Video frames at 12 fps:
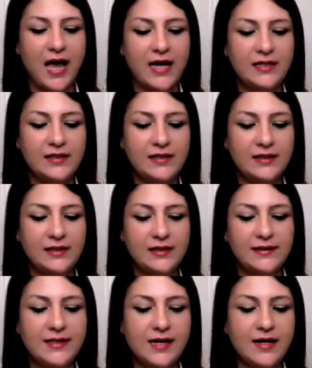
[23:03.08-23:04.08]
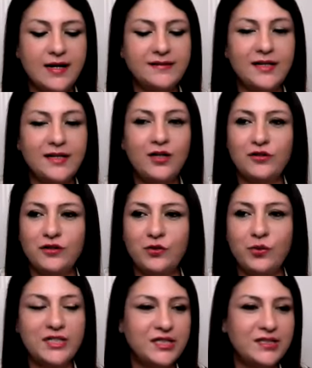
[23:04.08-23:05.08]
And start asking lots
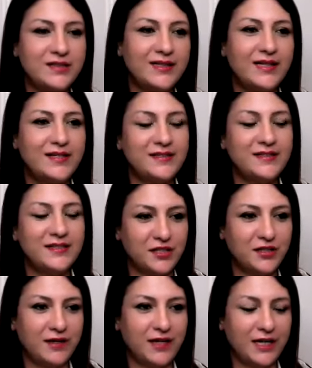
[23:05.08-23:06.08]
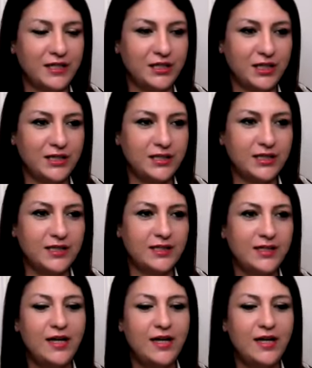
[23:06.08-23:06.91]
of questions and things start shifting and changing.